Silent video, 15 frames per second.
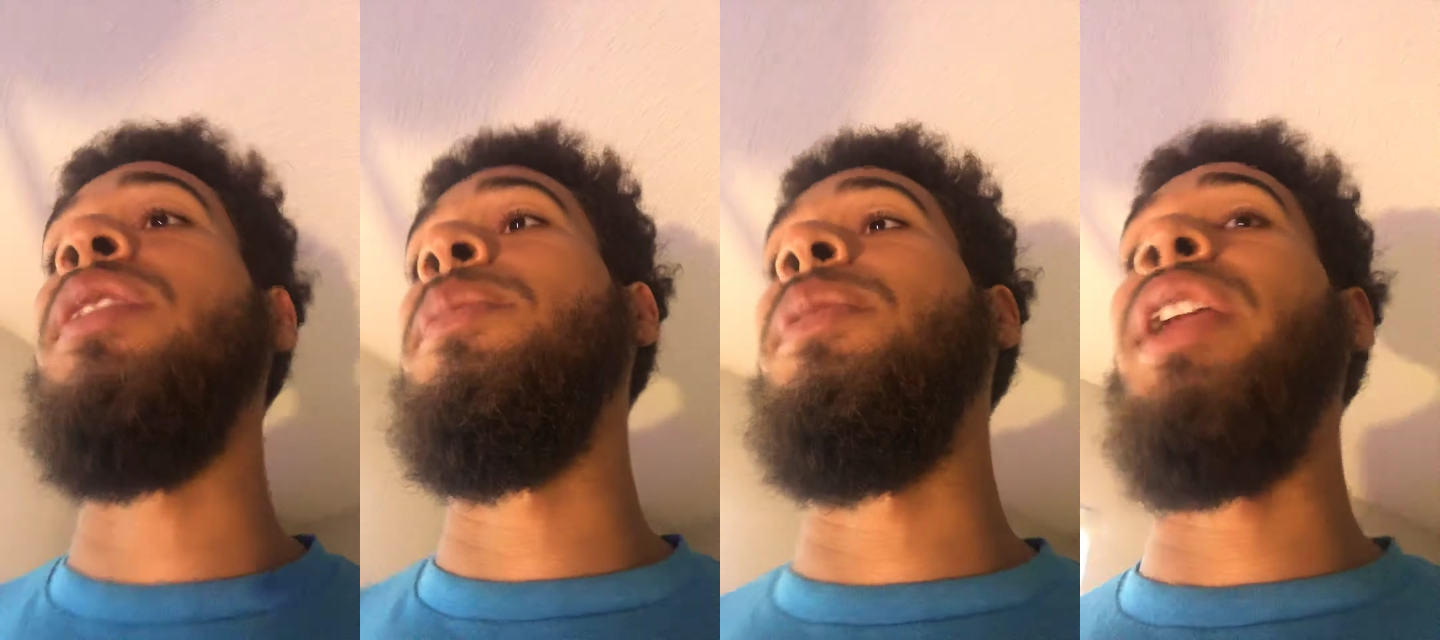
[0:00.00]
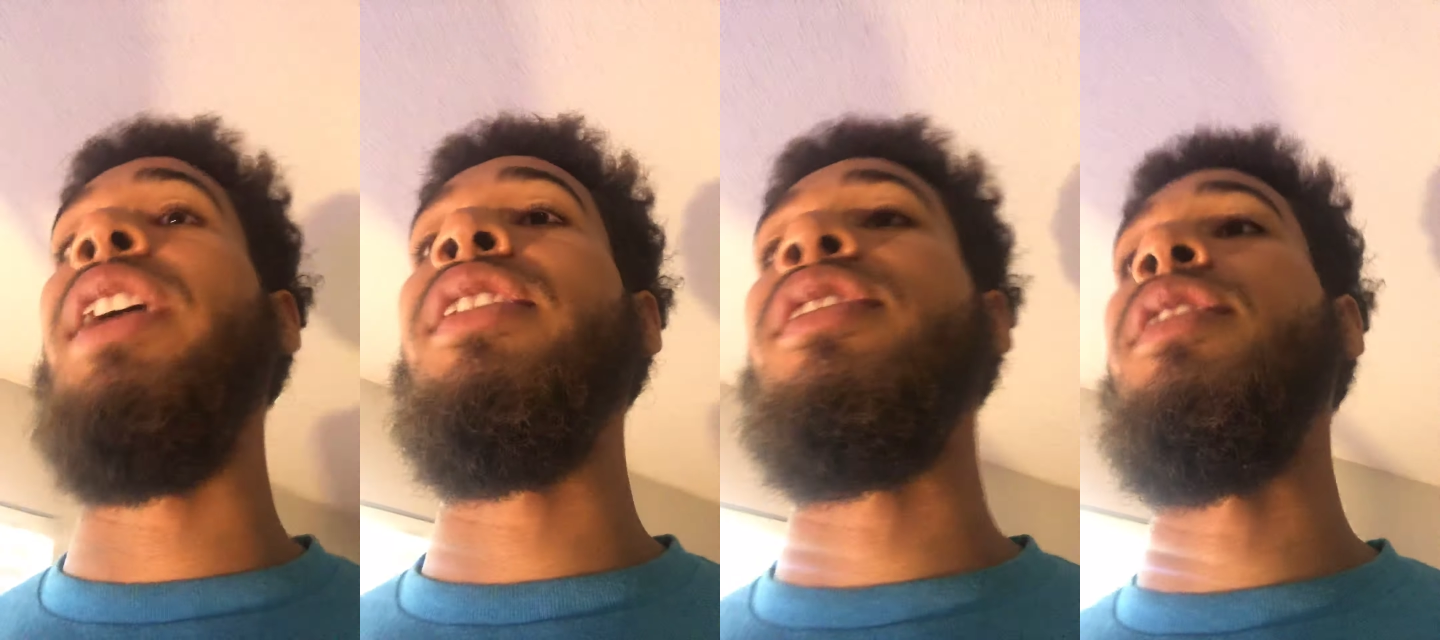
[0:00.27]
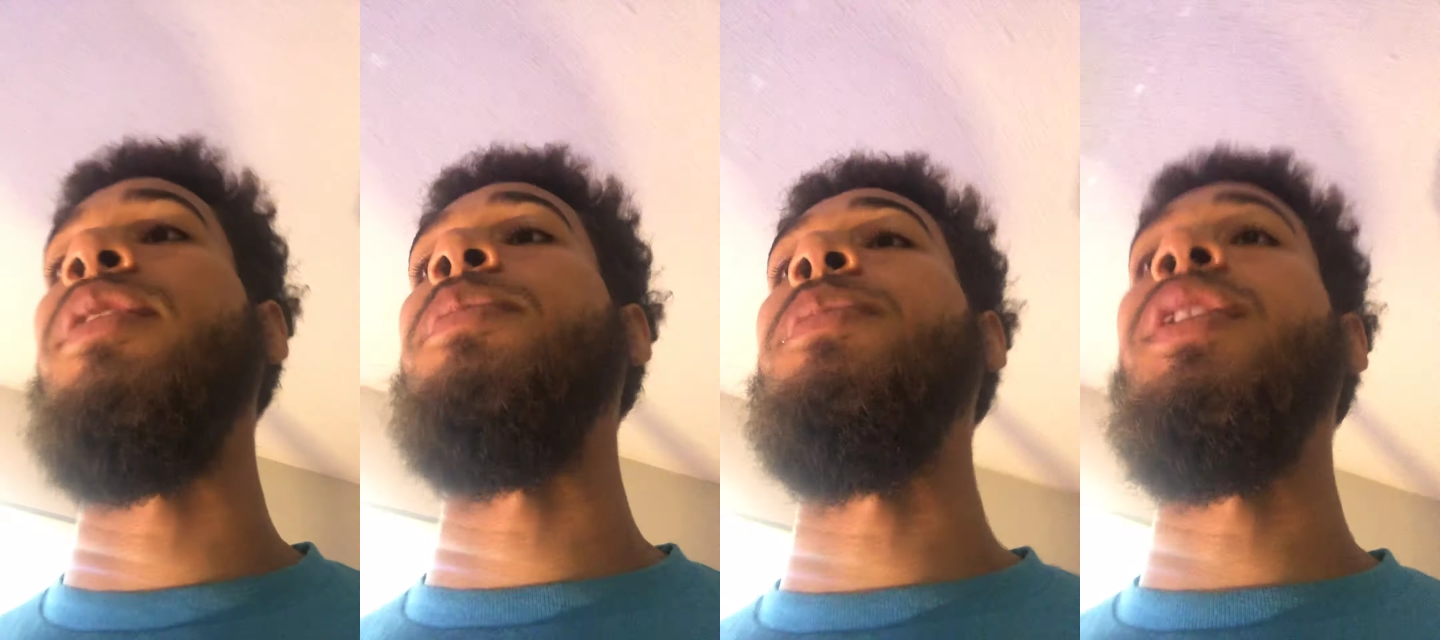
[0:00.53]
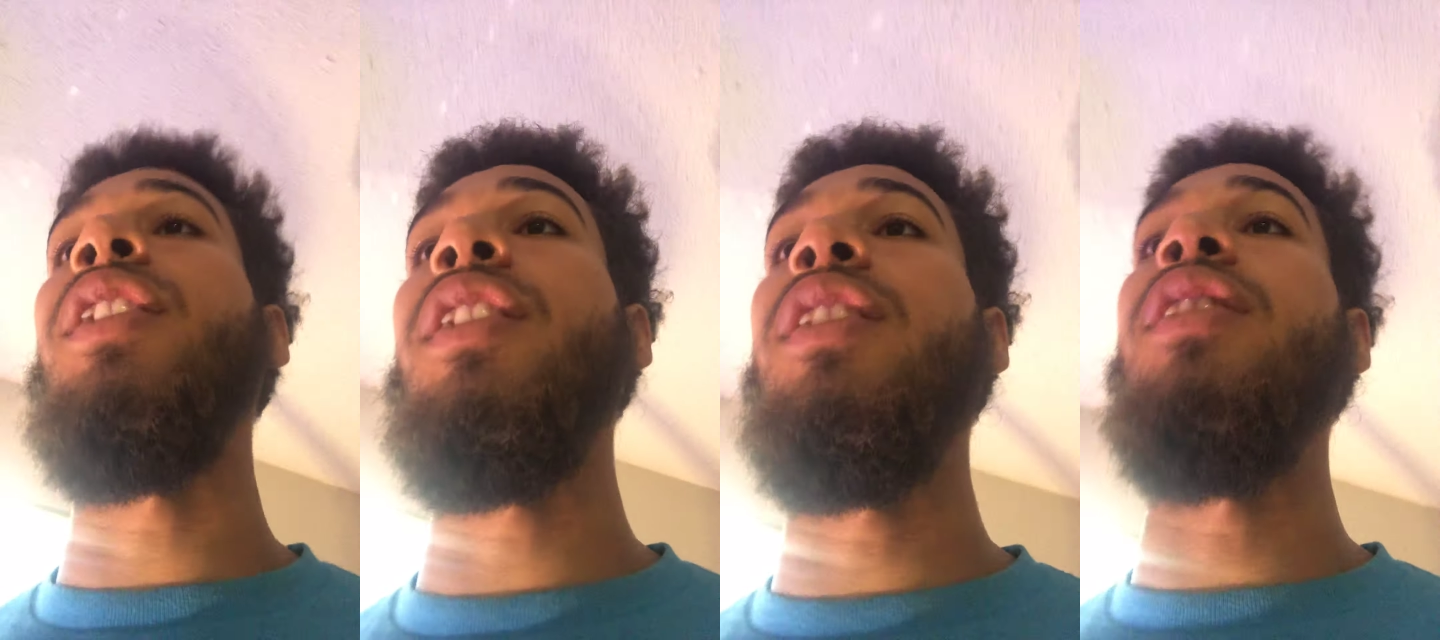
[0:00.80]
a blessing
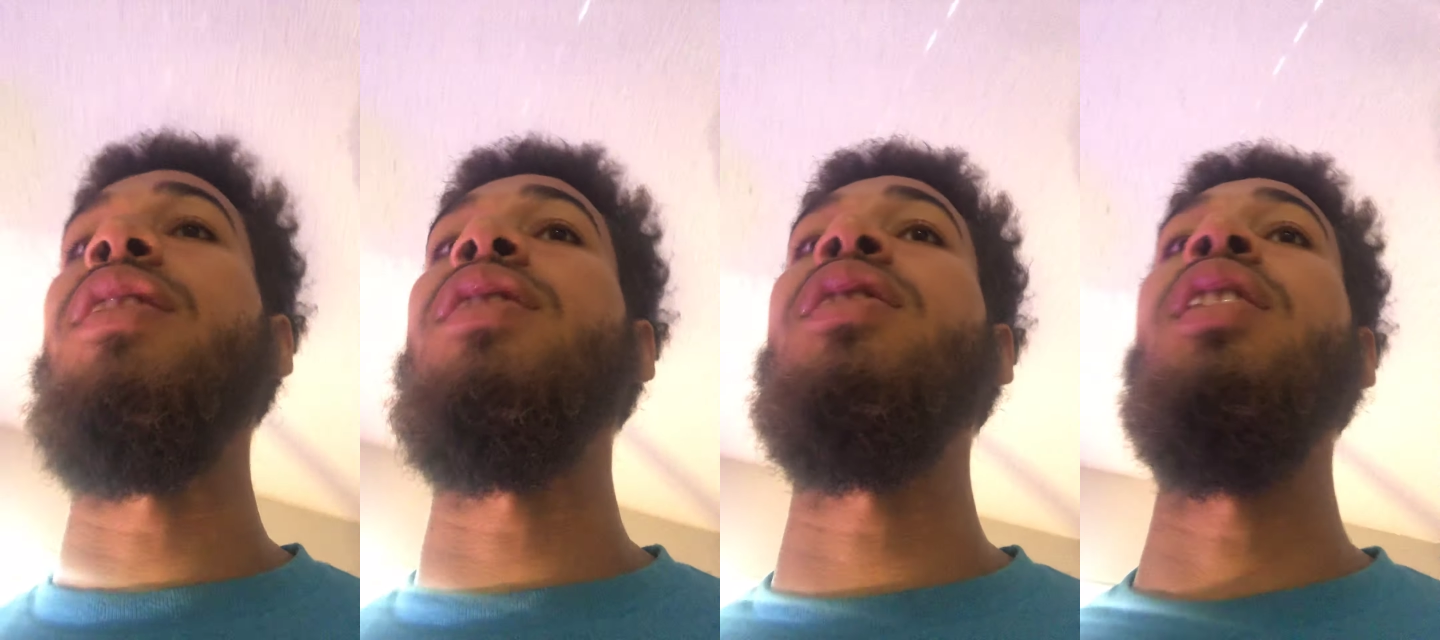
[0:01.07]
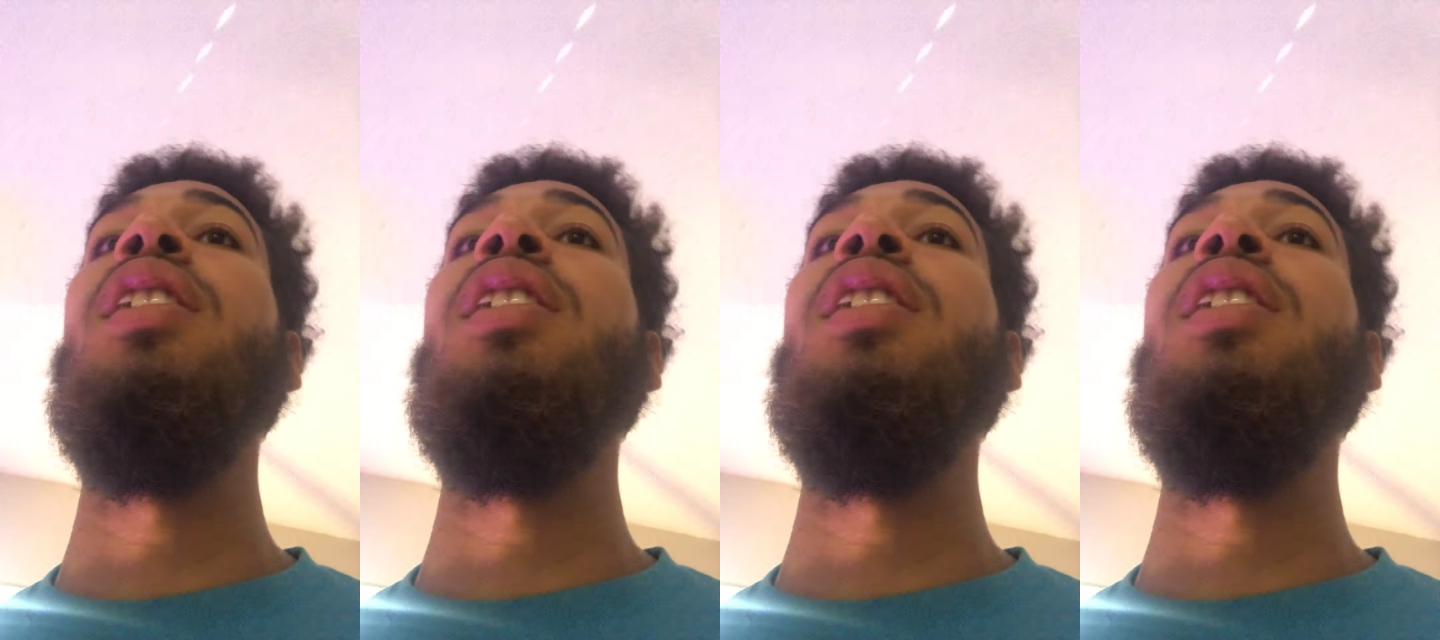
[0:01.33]
because